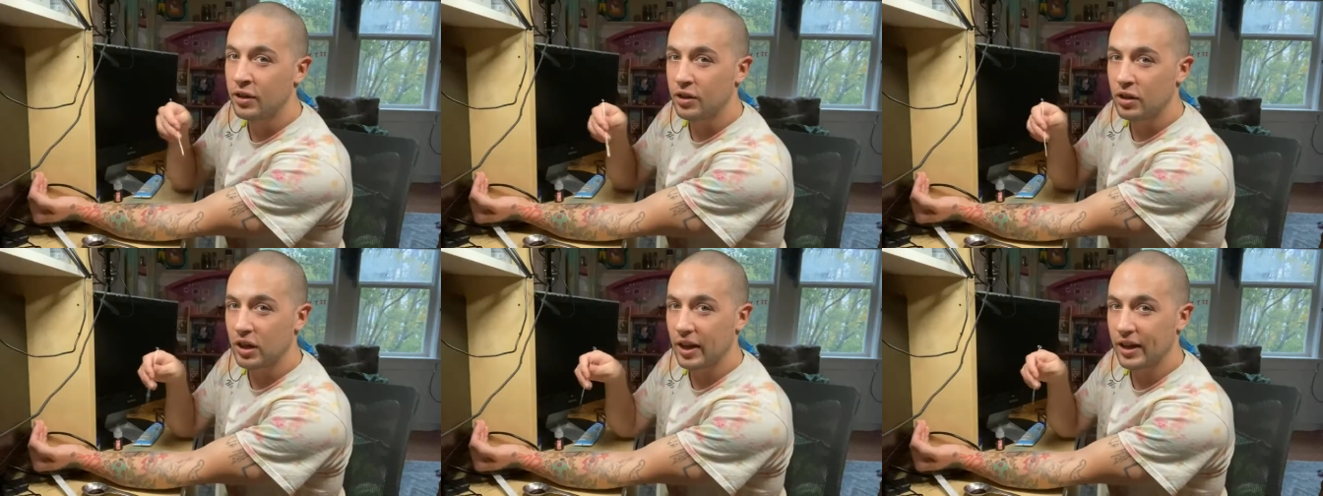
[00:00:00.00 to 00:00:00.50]

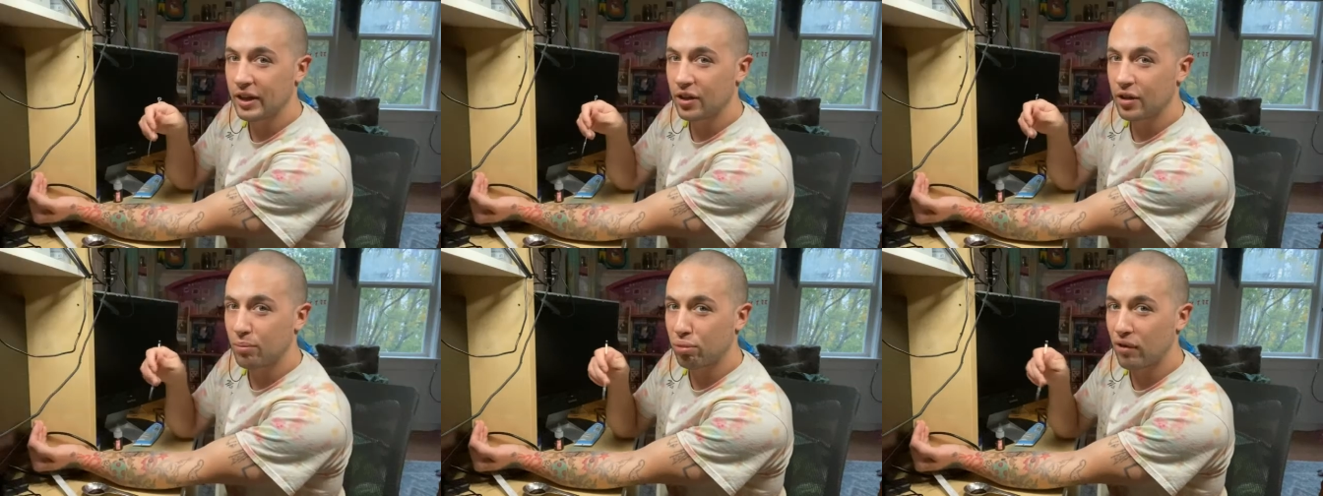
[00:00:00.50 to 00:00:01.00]
like
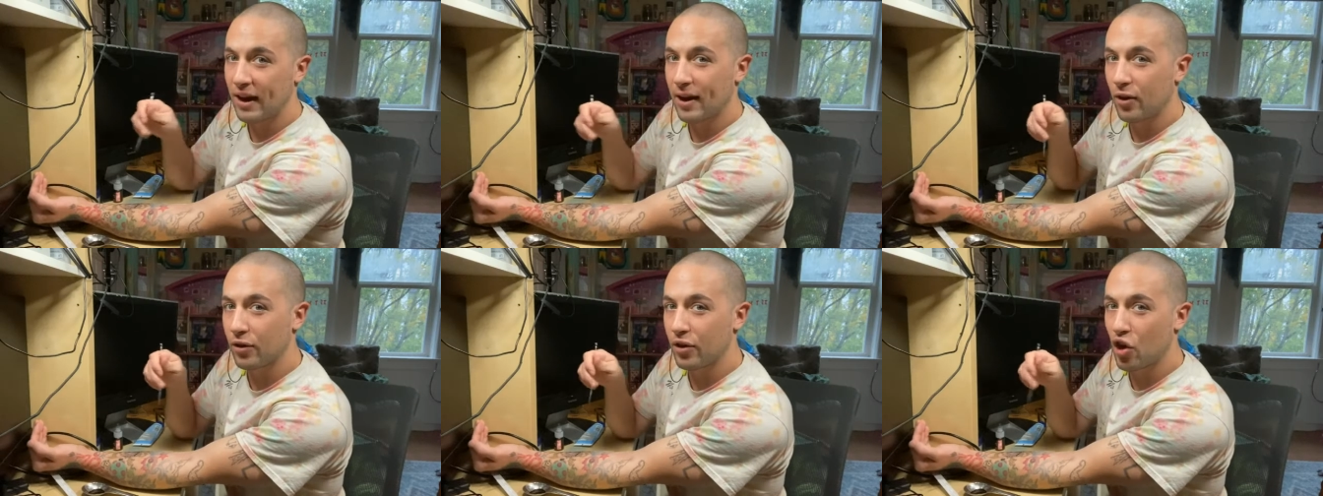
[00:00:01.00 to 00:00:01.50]

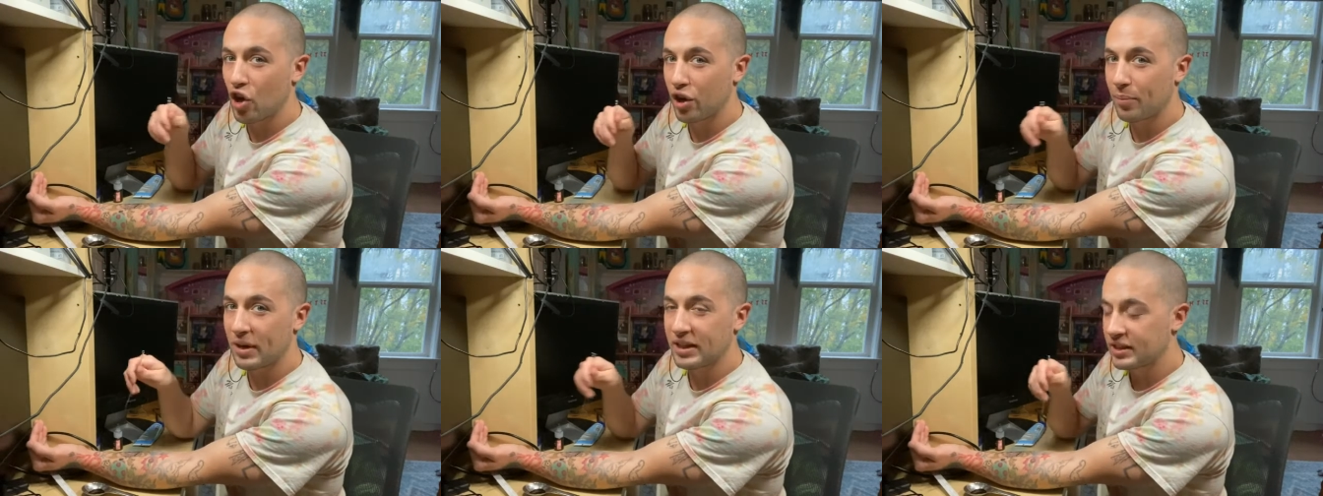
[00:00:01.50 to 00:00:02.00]
brown on
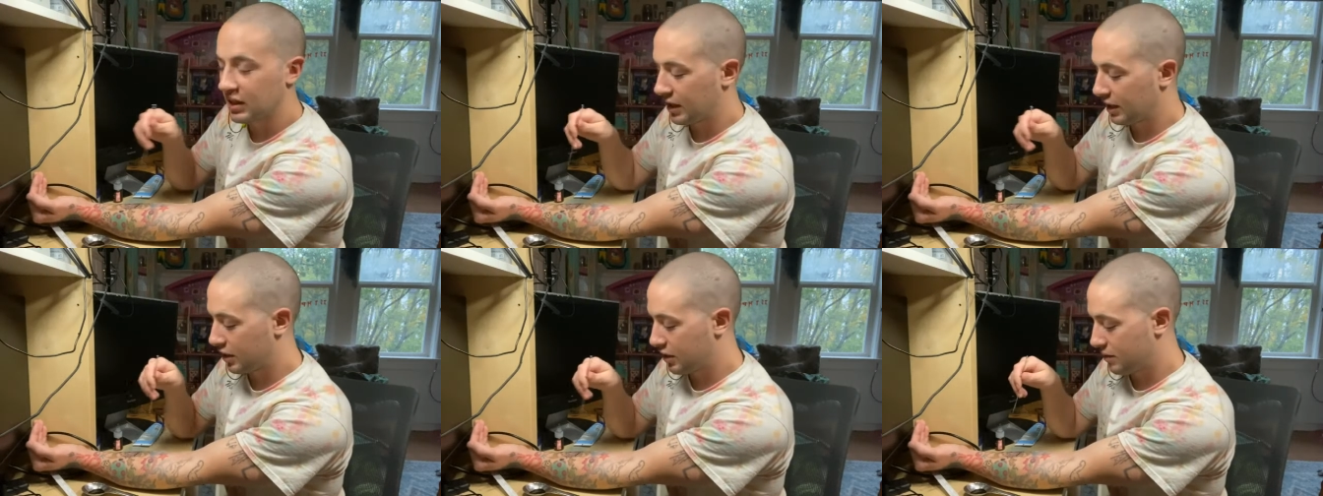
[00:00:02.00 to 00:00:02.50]
my, like
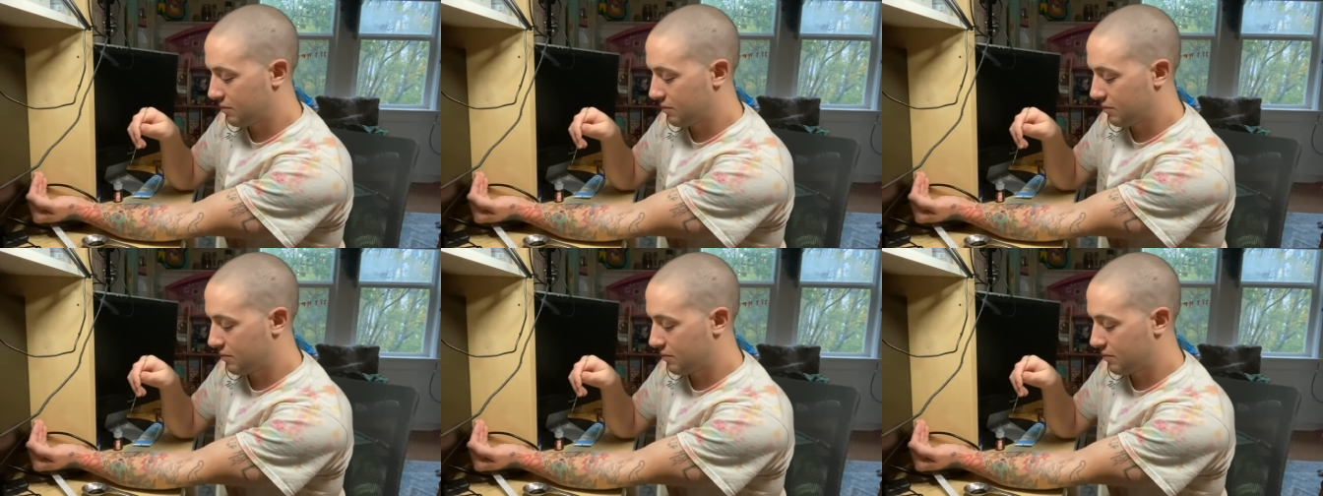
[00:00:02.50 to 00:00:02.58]
a